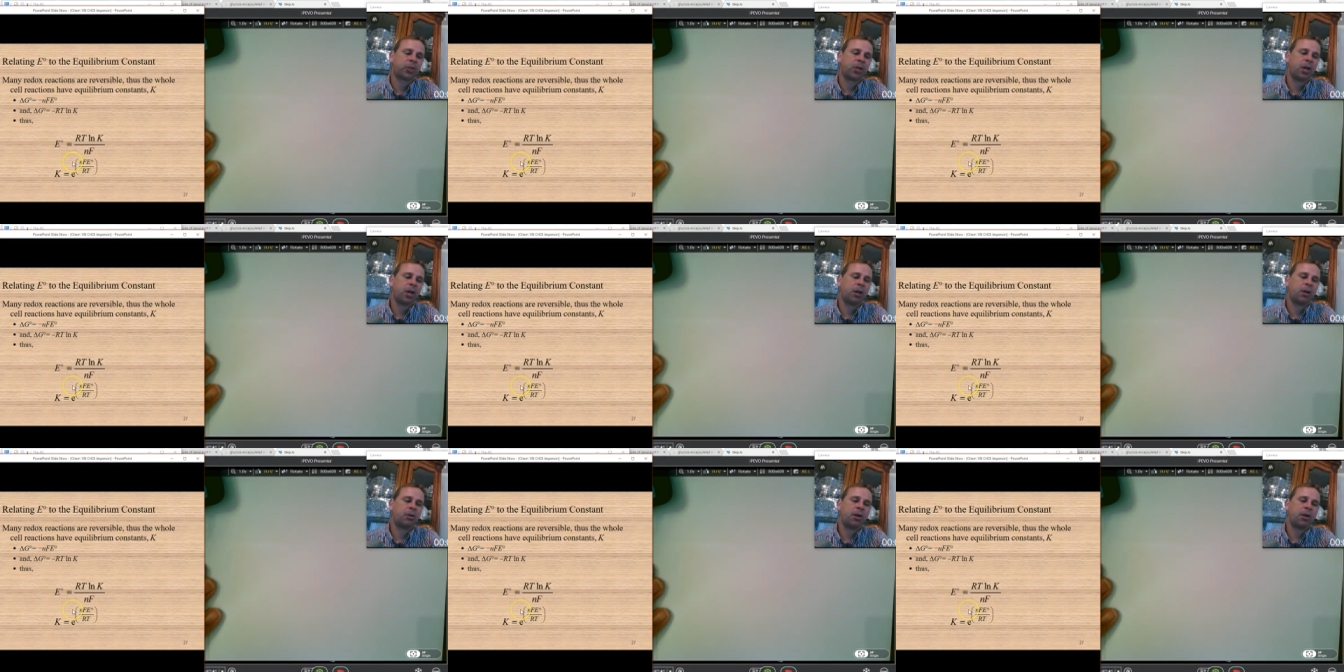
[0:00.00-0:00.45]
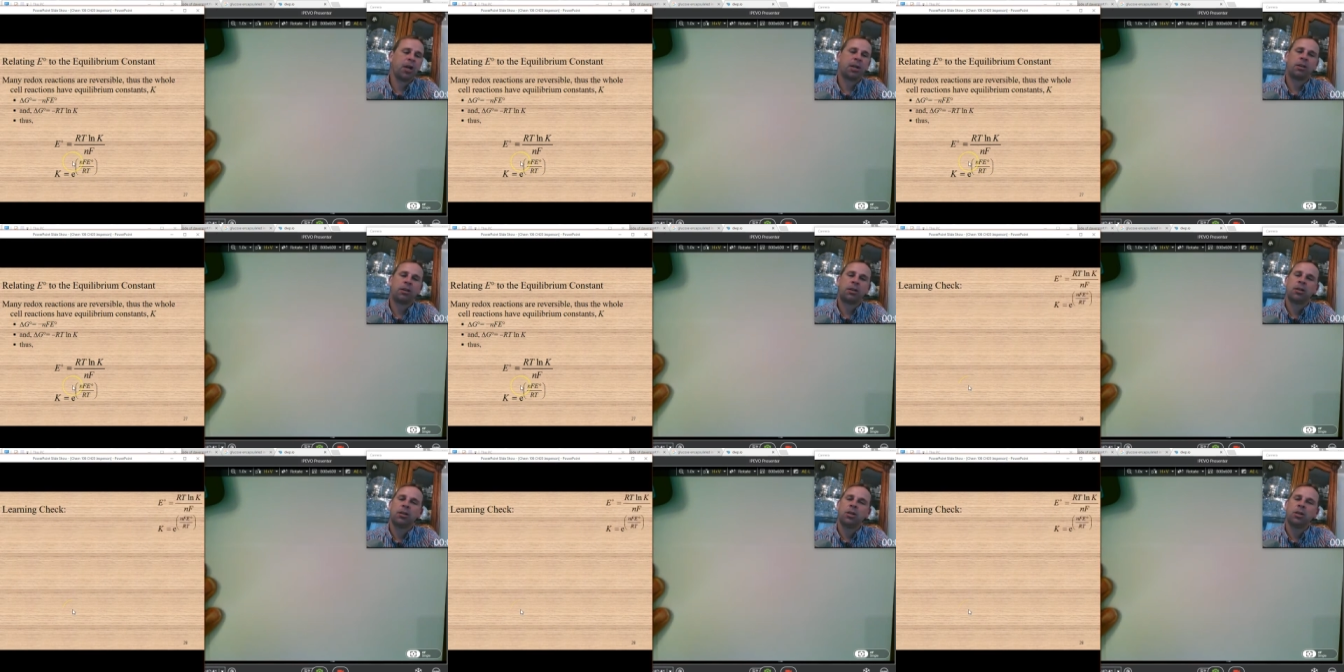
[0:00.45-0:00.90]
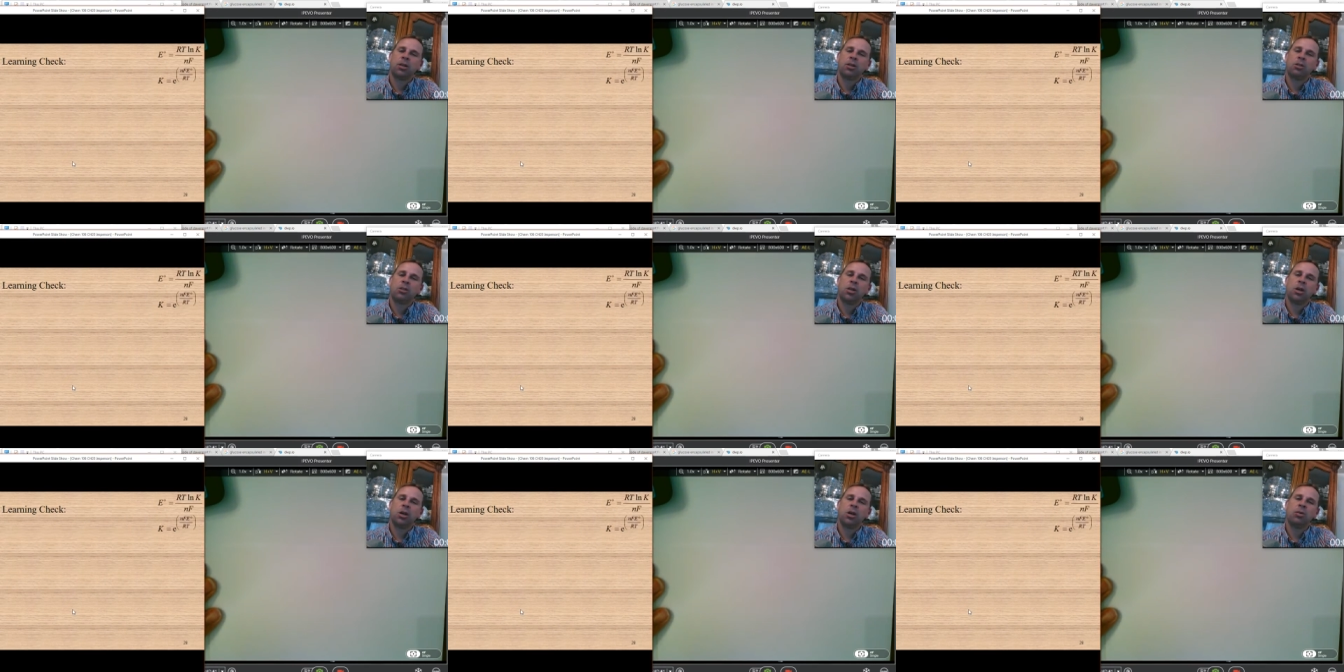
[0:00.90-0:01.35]
All right.
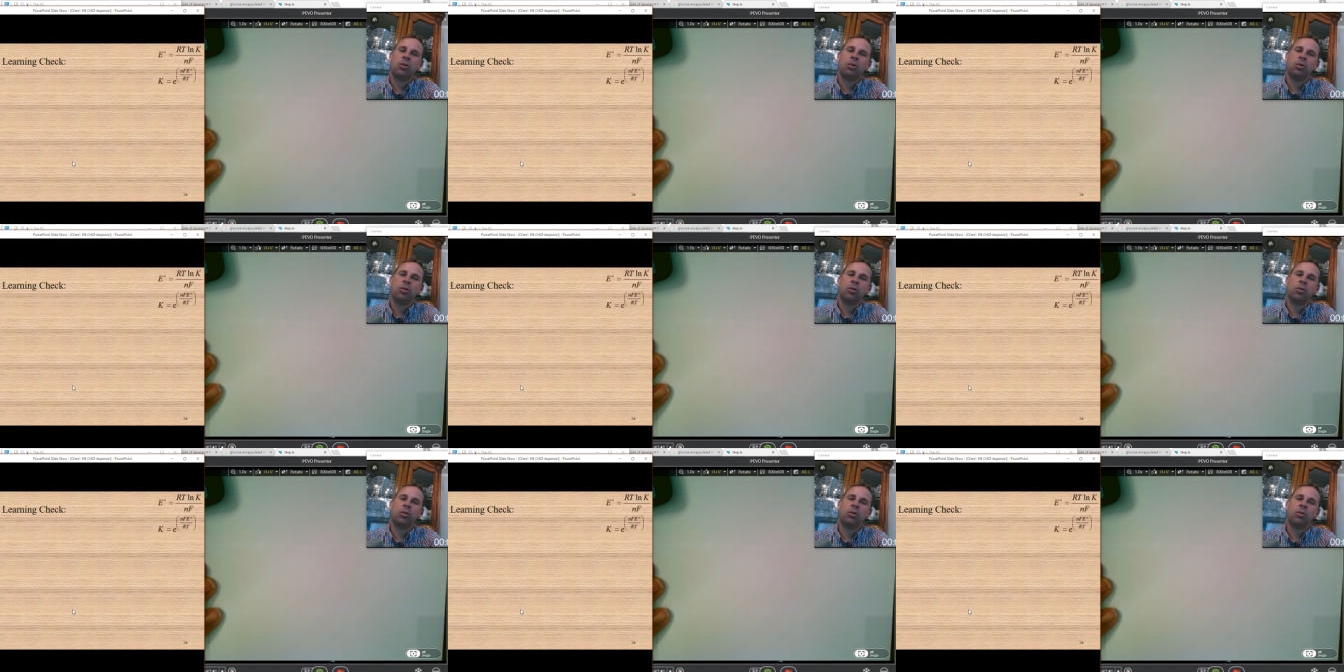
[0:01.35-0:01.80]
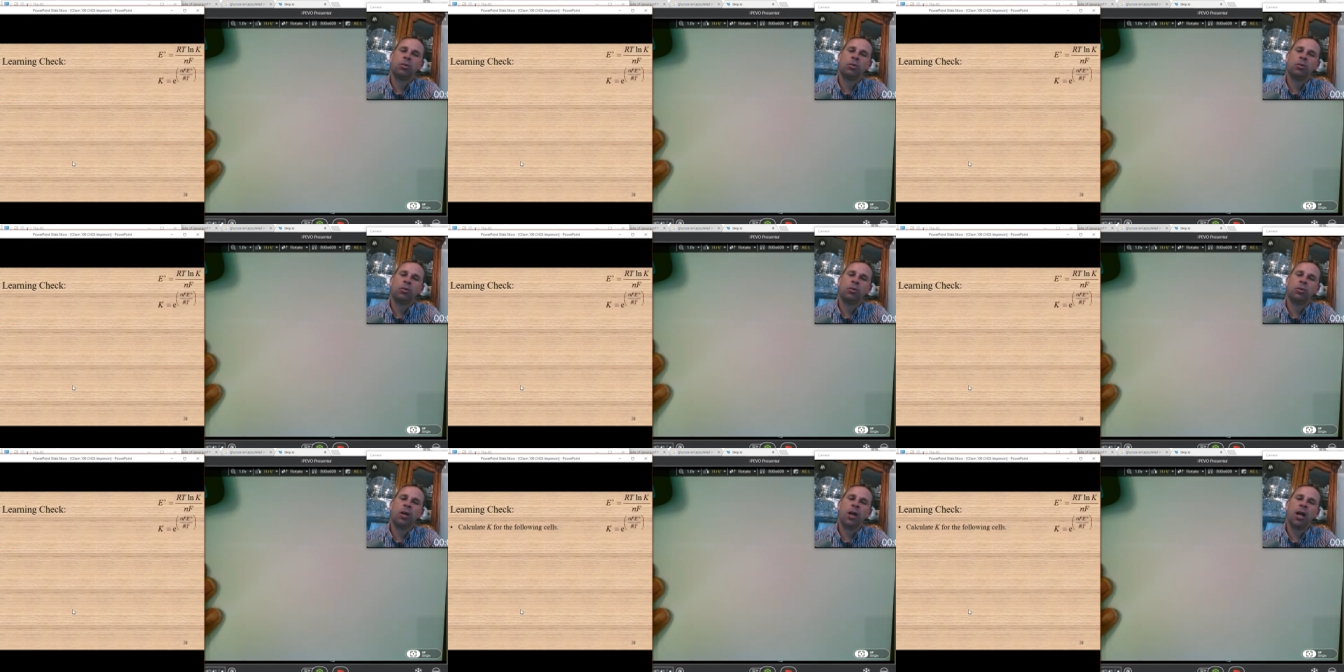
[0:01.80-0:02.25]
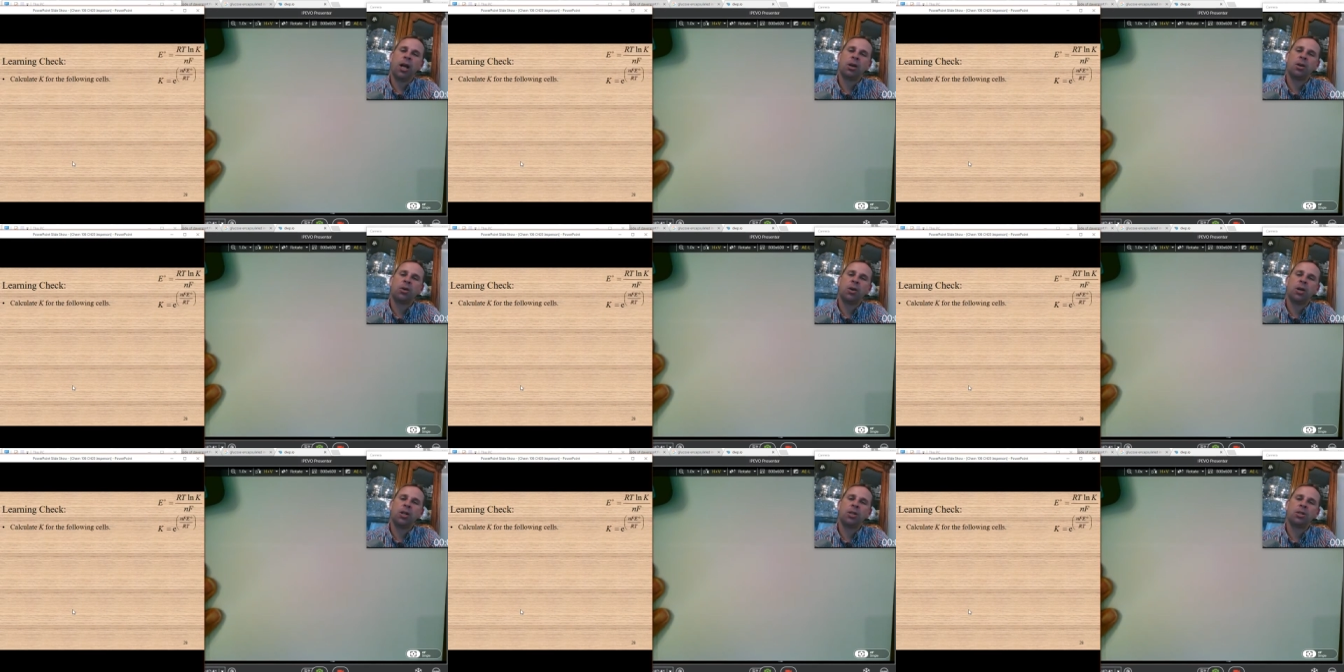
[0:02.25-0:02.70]
So we're not
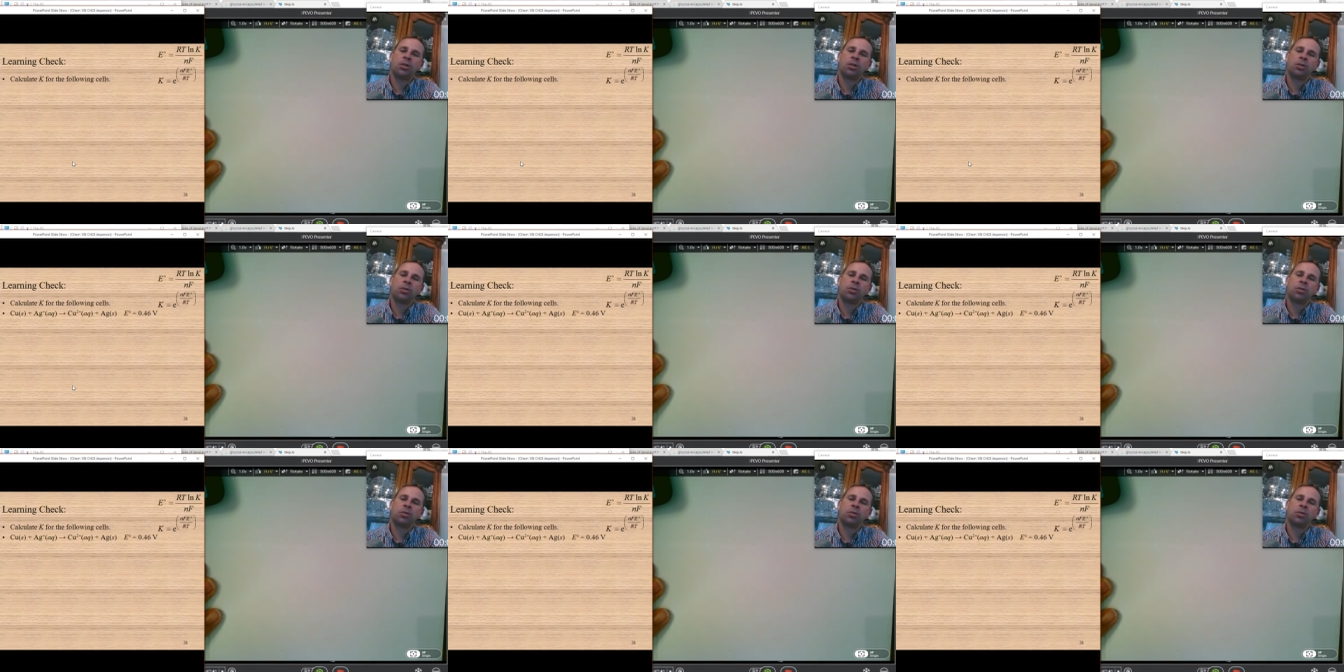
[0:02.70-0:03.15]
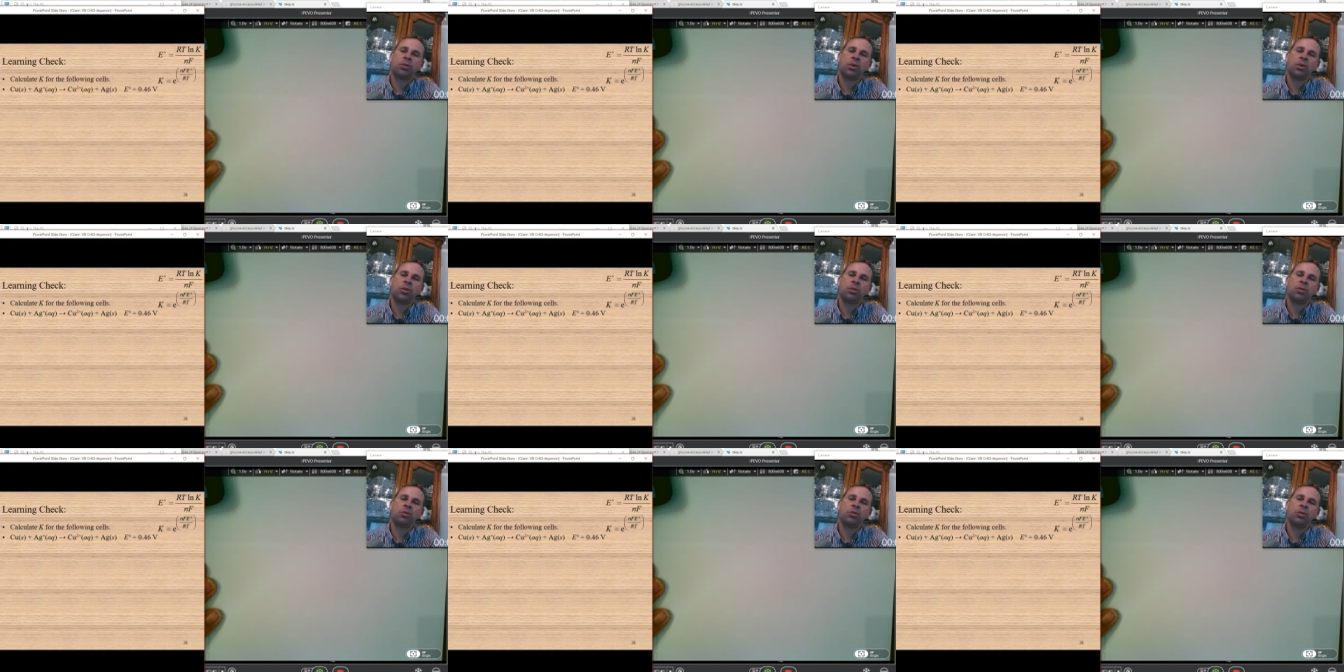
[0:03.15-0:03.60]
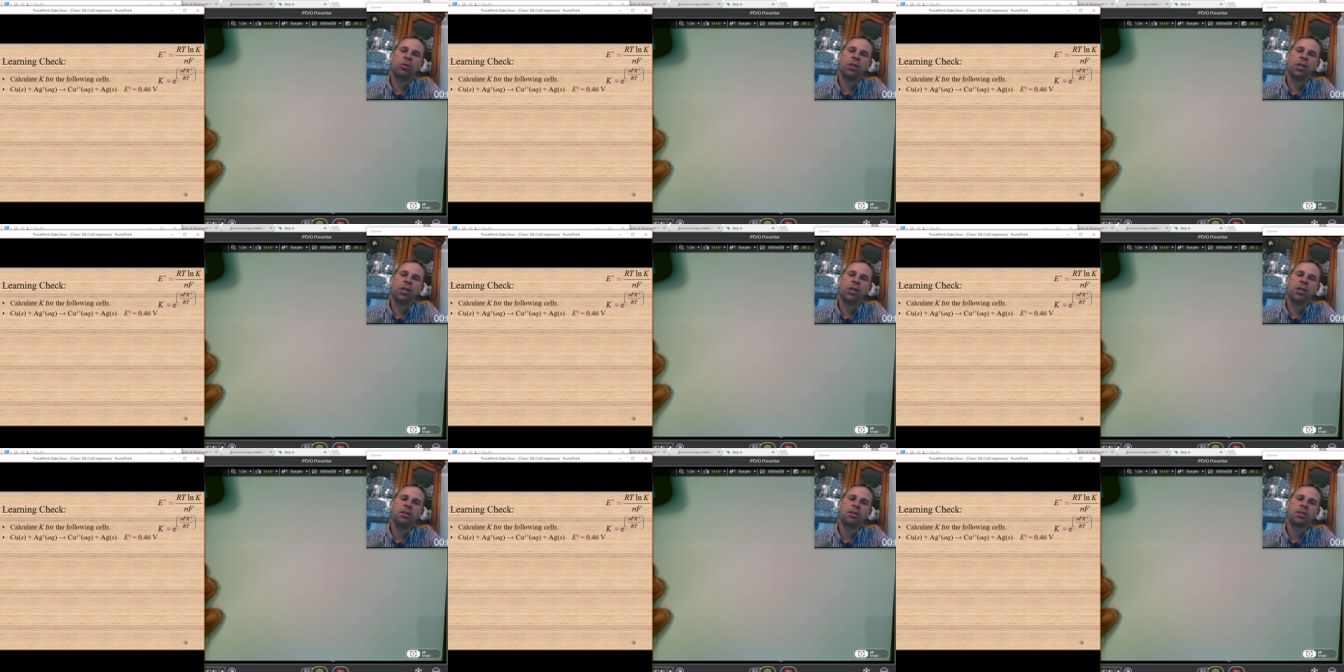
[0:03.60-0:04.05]
going to go through
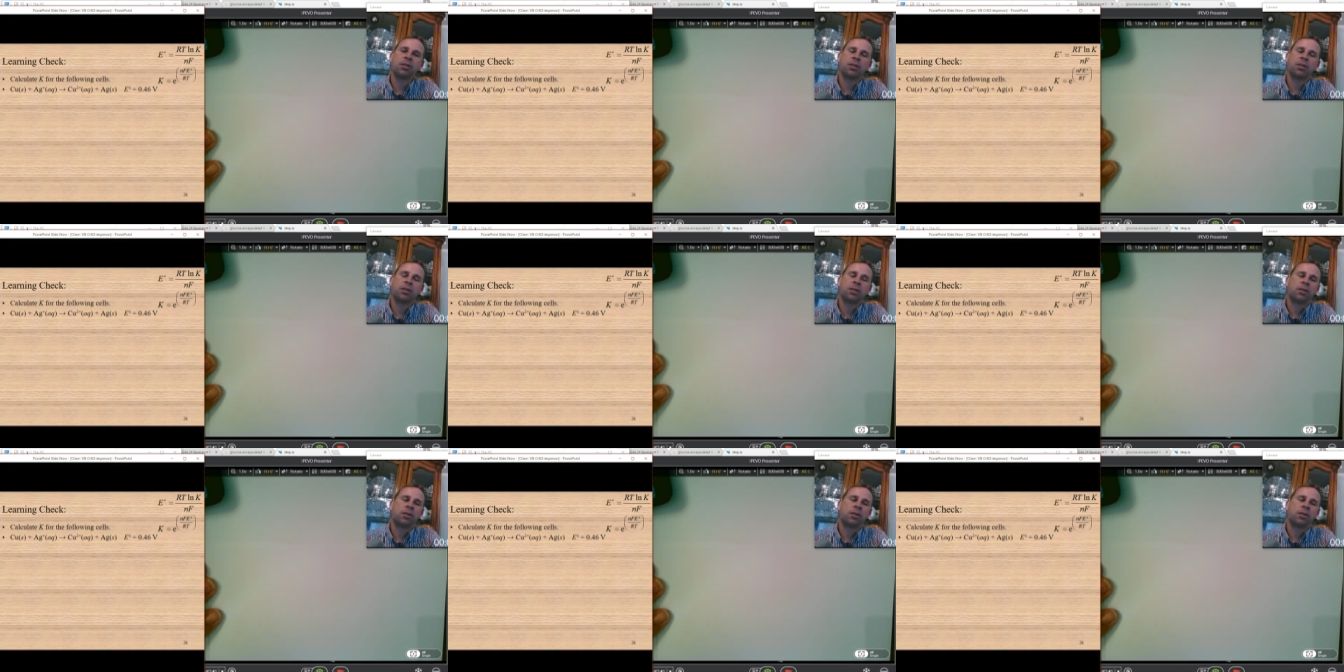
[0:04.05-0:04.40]
these